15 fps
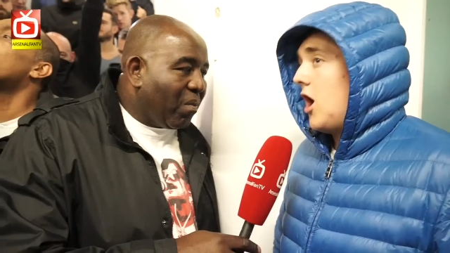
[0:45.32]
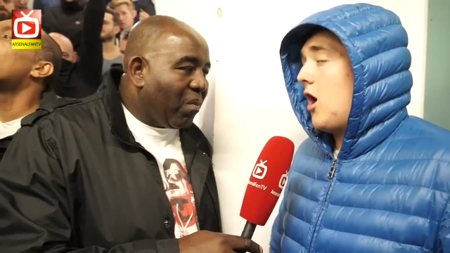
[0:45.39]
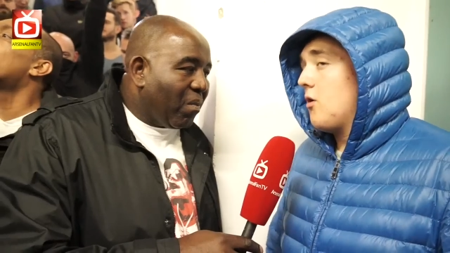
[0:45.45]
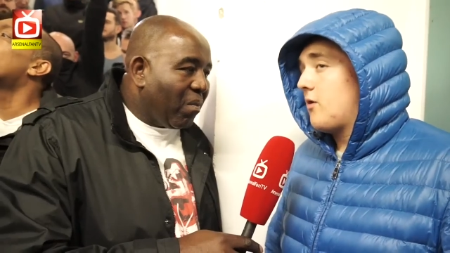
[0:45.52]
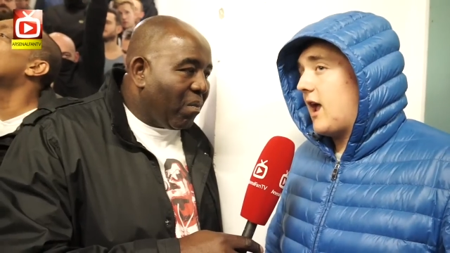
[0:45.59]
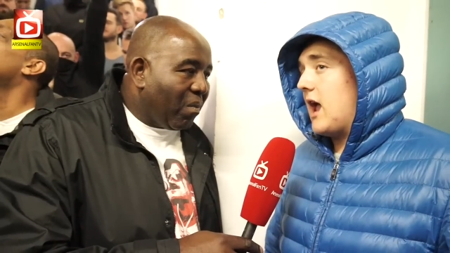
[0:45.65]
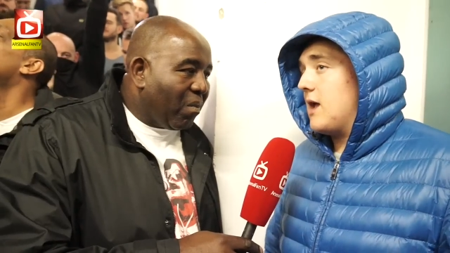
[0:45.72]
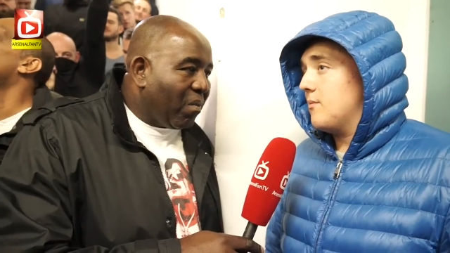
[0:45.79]

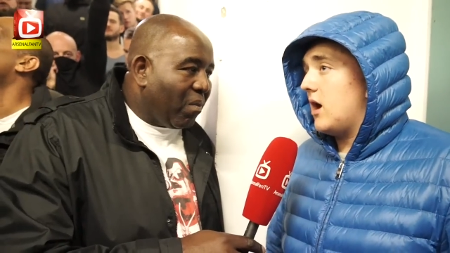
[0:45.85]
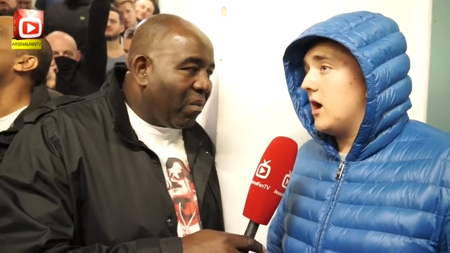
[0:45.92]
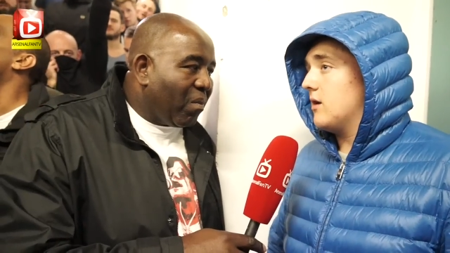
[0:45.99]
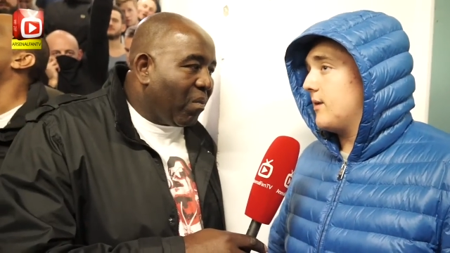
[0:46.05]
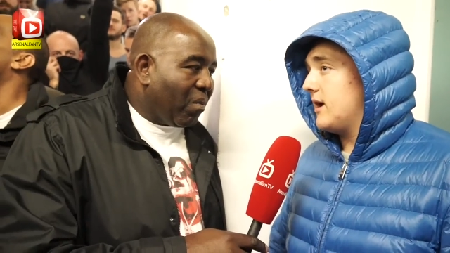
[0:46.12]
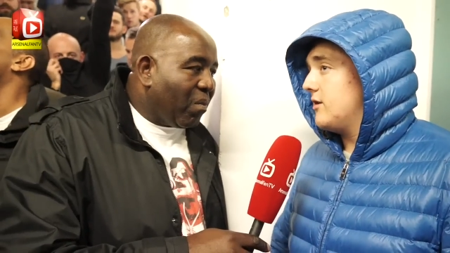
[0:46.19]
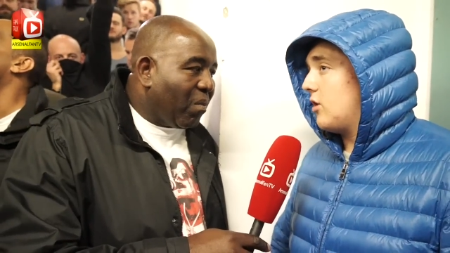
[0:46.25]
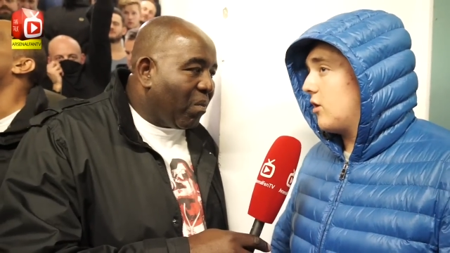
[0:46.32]
Speaker 1: Okay, might
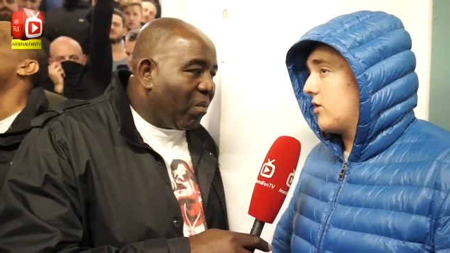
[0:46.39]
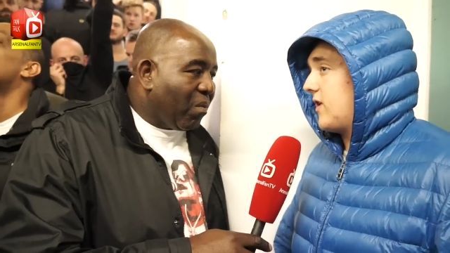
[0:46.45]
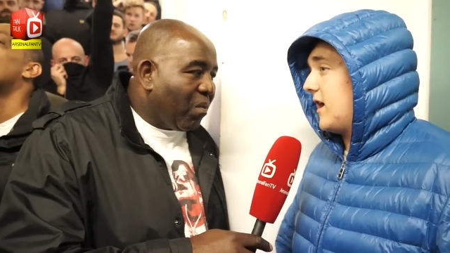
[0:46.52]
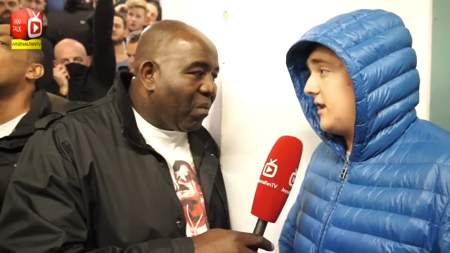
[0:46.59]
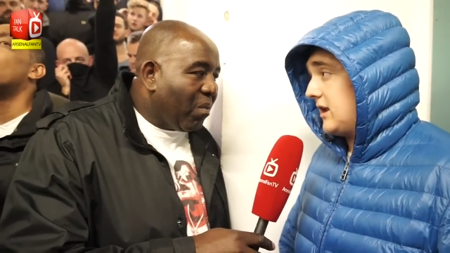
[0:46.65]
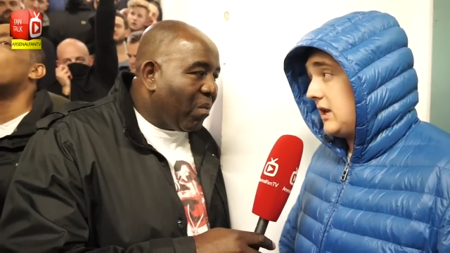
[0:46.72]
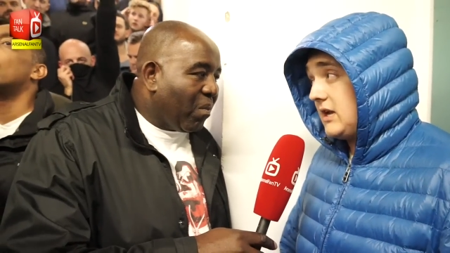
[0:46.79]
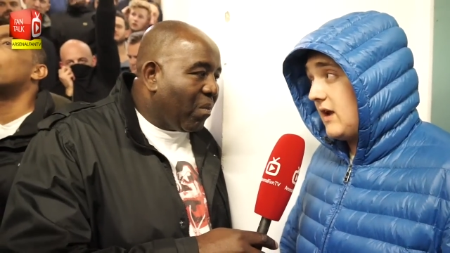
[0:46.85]
not be not
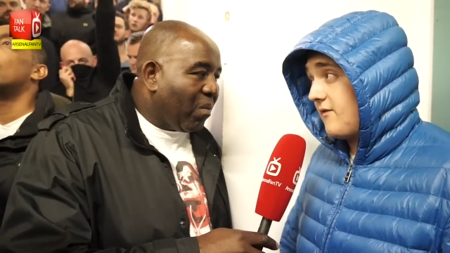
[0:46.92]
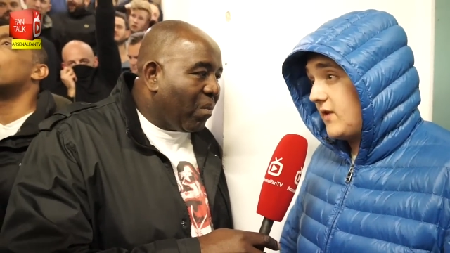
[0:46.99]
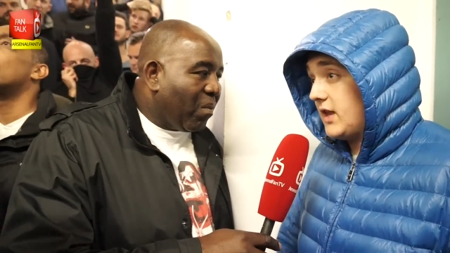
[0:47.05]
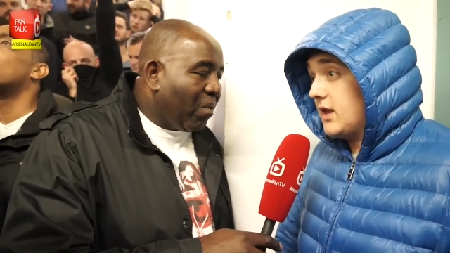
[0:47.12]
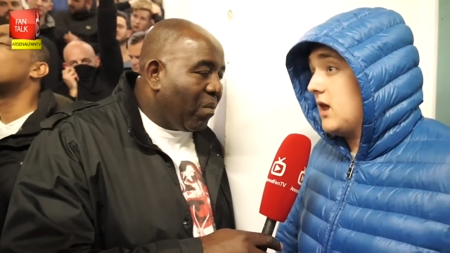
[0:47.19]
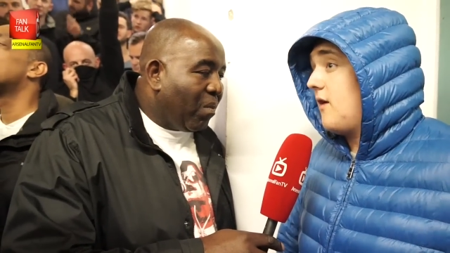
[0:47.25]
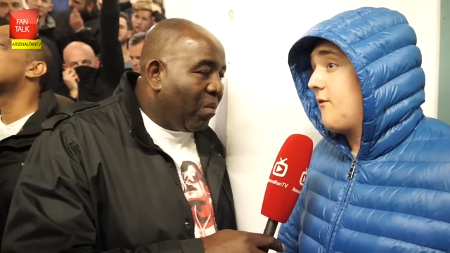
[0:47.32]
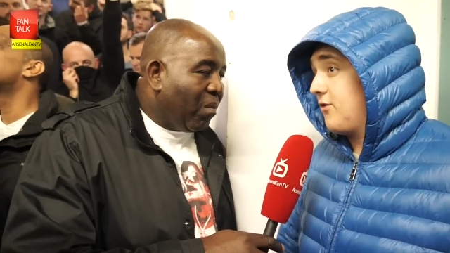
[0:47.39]
technically
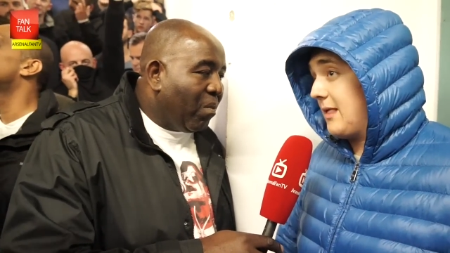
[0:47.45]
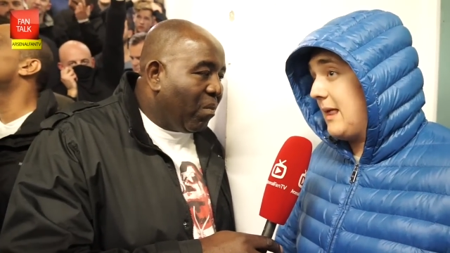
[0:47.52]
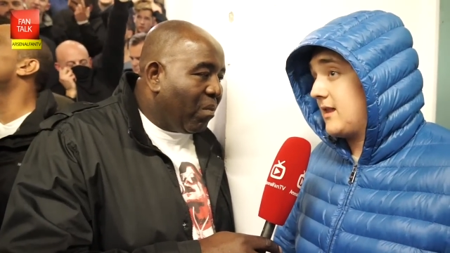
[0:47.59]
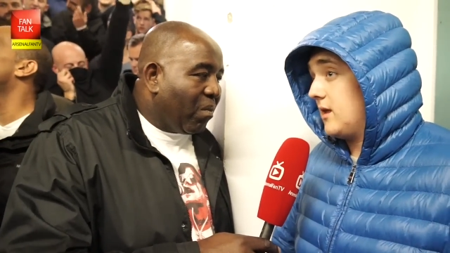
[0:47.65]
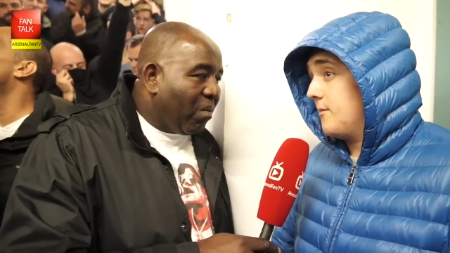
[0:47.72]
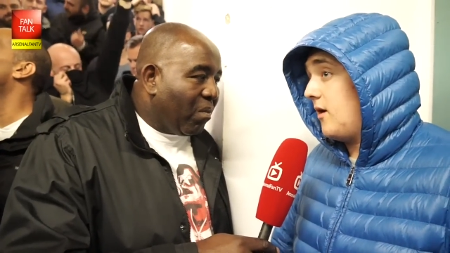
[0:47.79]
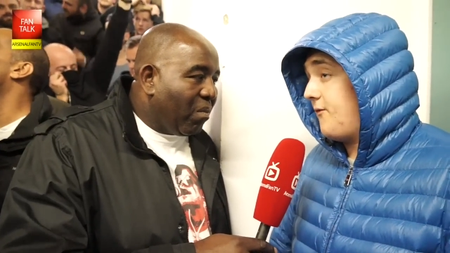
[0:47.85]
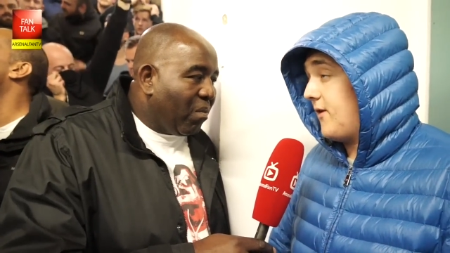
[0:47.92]
gifted, and I've
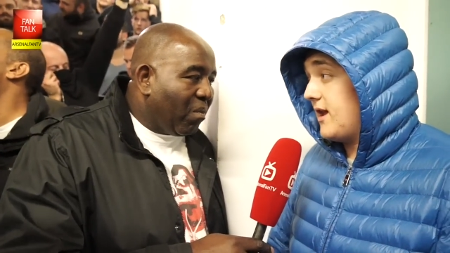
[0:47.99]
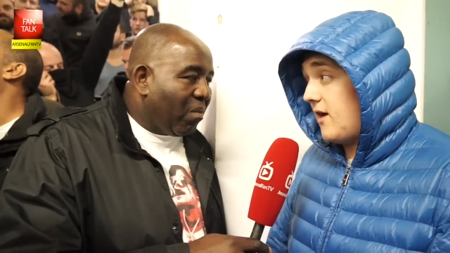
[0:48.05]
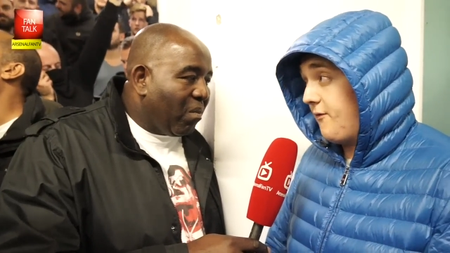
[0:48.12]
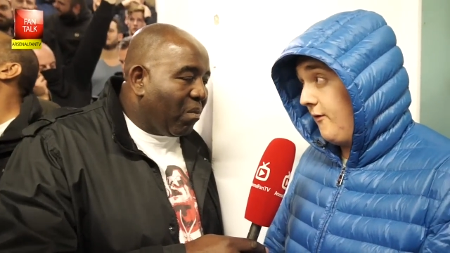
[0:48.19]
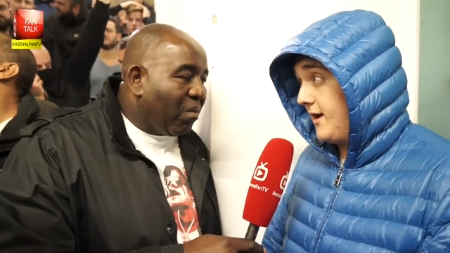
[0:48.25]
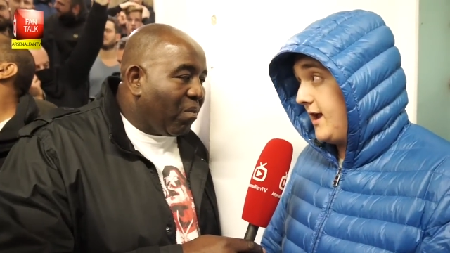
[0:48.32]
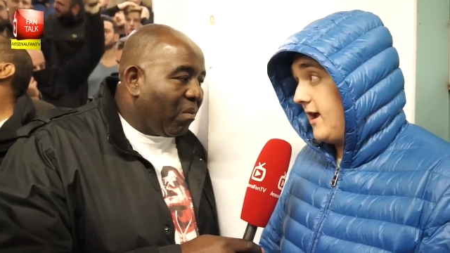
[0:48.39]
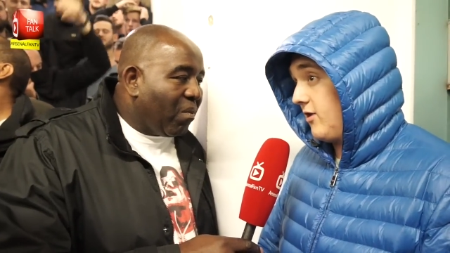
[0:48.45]
slagged him off
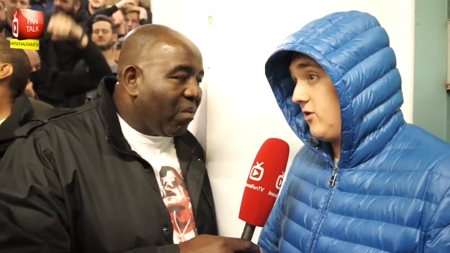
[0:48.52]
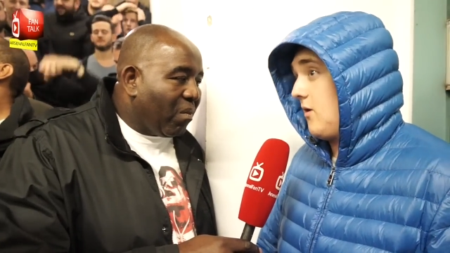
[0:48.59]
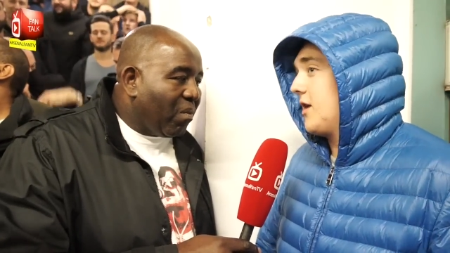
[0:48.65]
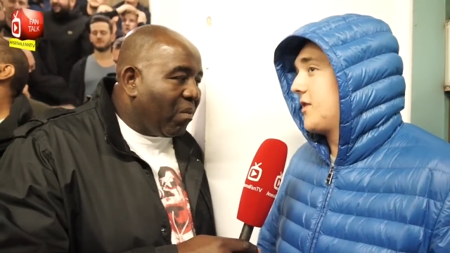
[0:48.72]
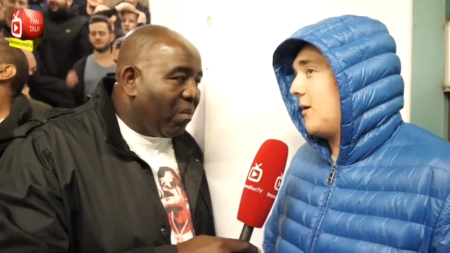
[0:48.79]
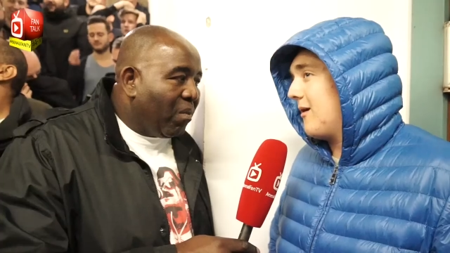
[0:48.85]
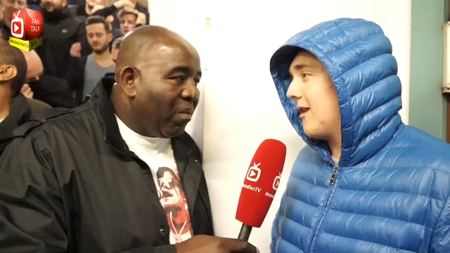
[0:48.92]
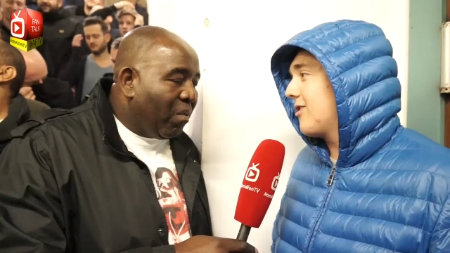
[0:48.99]
enough on here, so
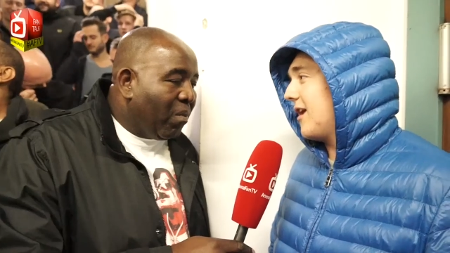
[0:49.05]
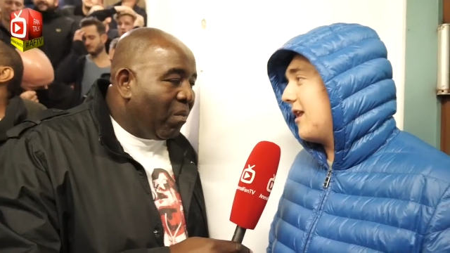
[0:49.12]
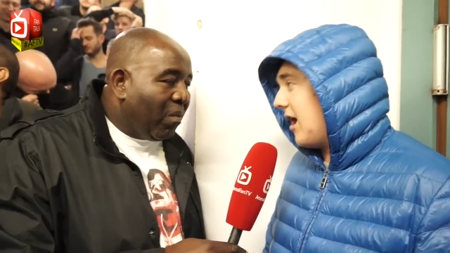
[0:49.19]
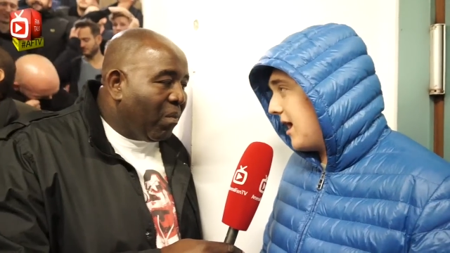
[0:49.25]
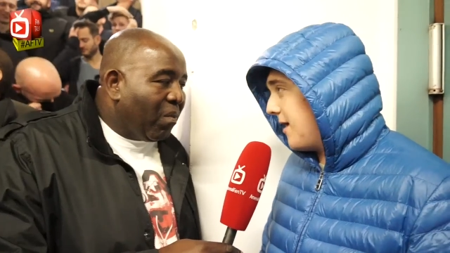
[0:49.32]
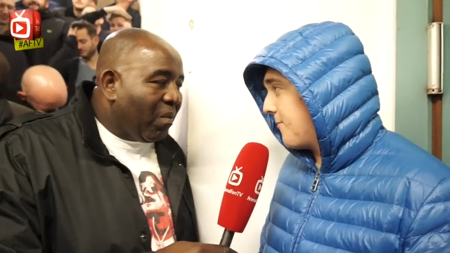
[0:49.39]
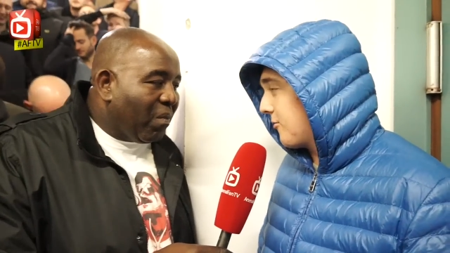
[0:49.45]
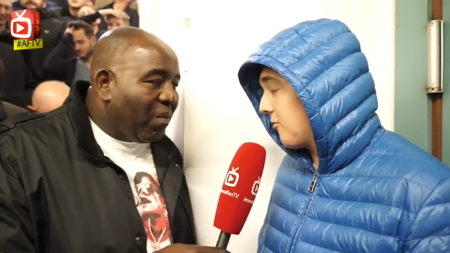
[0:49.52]
I don't want to
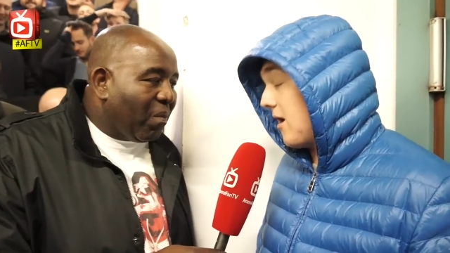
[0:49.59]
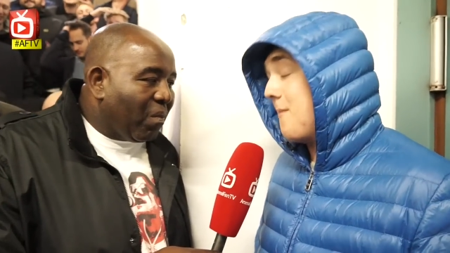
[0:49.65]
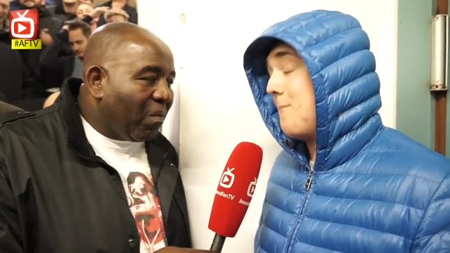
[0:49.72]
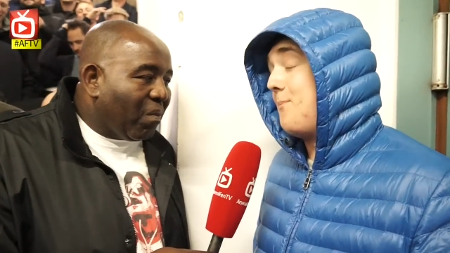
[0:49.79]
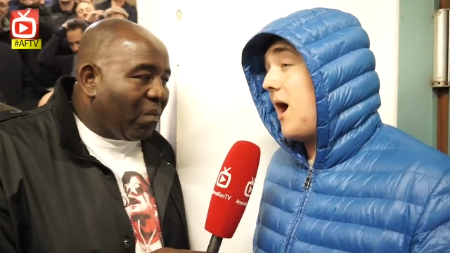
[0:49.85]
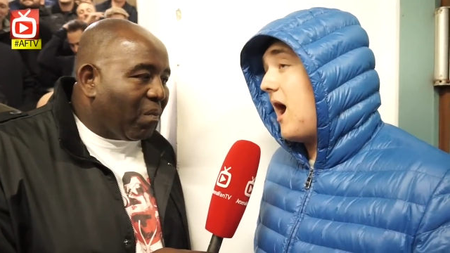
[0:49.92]
sound like a hypocrite,